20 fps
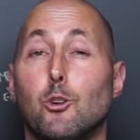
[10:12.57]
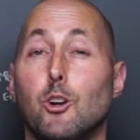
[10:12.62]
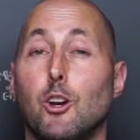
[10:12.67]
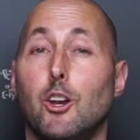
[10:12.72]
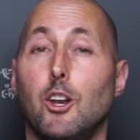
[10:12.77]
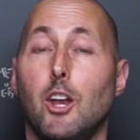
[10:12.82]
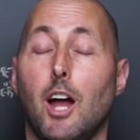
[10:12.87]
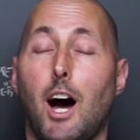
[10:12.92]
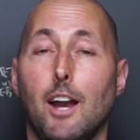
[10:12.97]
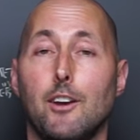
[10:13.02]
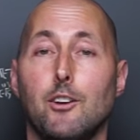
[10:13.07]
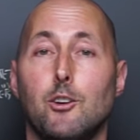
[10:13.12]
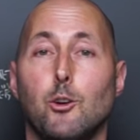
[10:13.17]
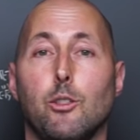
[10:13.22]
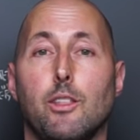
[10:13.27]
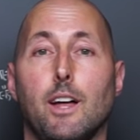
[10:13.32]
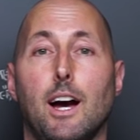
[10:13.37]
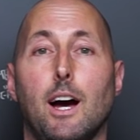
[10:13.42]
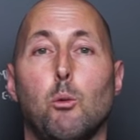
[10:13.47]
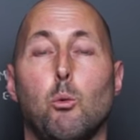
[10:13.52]
You could not
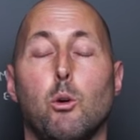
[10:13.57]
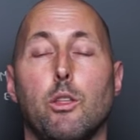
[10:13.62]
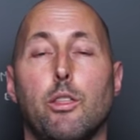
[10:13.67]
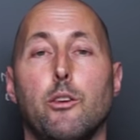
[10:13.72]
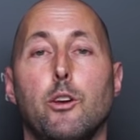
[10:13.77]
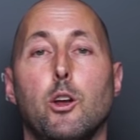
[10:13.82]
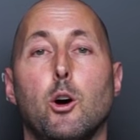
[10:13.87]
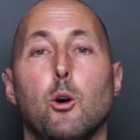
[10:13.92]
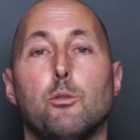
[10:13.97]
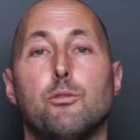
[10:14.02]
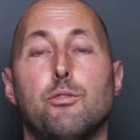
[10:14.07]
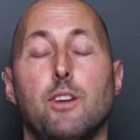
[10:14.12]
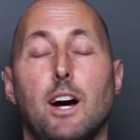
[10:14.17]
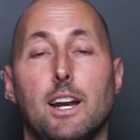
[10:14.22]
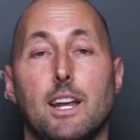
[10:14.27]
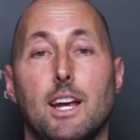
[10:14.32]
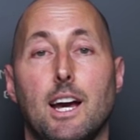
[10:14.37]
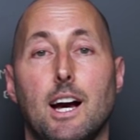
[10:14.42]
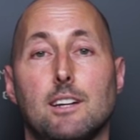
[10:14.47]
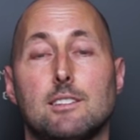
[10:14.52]
do that with no
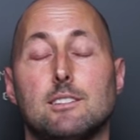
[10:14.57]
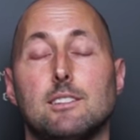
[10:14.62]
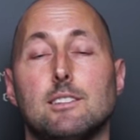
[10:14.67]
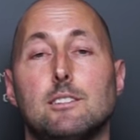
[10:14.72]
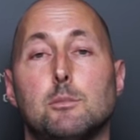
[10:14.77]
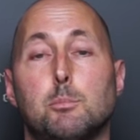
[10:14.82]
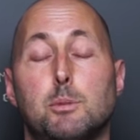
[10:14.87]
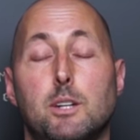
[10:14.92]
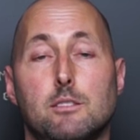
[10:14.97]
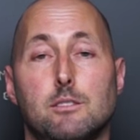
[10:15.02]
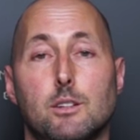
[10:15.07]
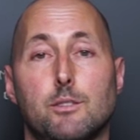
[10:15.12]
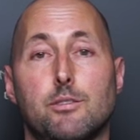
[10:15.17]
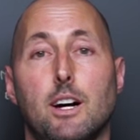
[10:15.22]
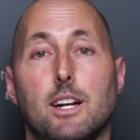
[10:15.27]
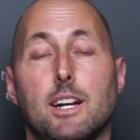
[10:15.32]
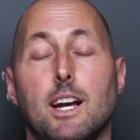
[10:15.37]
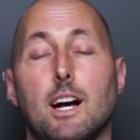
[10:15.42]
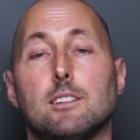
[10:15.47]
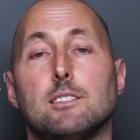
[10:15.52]
fatty acids, particular
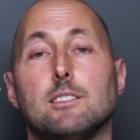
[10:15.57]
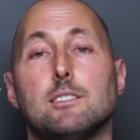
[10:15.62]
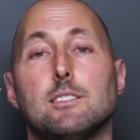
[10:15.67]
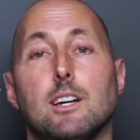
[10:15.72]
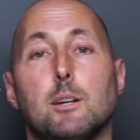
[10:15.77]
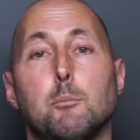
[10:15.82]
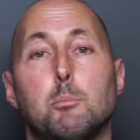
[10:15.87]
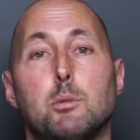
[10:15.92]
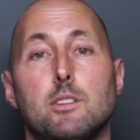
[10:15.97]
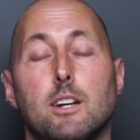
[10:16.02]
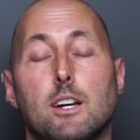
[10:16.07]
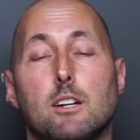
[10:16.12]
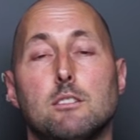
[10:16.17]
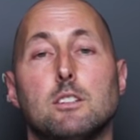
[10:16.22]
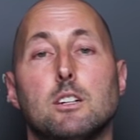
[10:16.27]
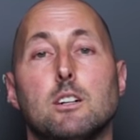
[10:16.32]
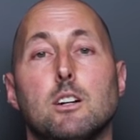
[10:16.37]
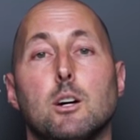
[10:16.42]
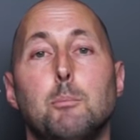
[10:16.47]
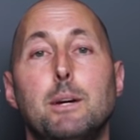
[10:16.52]
fatty acids, and
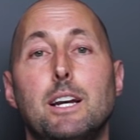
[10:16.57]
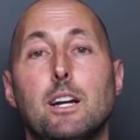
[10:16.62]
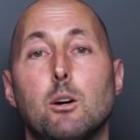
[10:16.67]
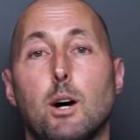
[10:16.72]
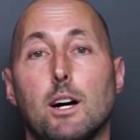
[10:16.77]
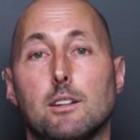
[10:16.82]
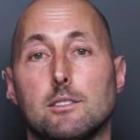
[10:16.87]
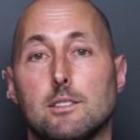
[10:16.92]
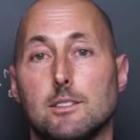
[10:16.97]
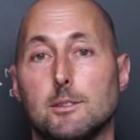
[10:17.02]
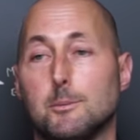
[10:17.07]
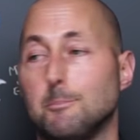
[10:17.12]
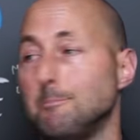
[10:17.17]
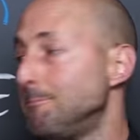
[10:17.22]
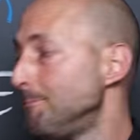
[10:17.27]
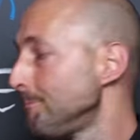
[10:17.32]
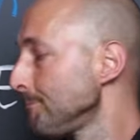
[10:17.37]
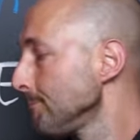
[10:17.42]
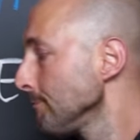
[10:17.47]
particular amino acids.